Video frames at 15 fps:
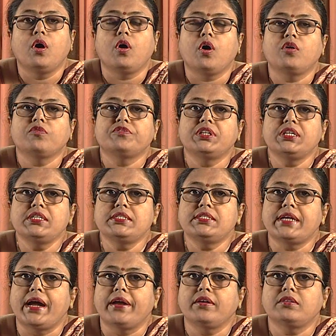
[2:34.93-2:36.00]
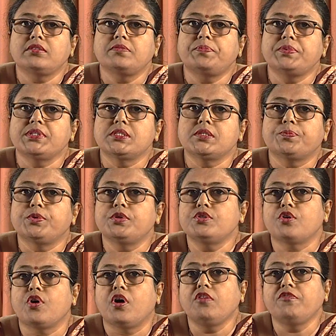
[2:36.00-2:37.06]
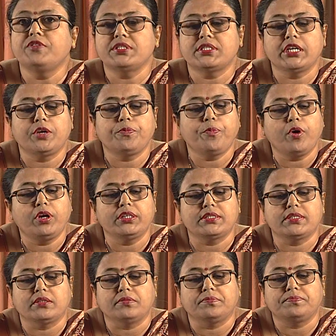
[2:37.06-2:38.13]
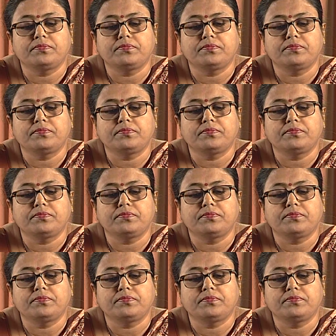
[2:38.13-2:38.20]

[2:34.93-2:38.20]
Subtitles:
of these directive principles of state policy.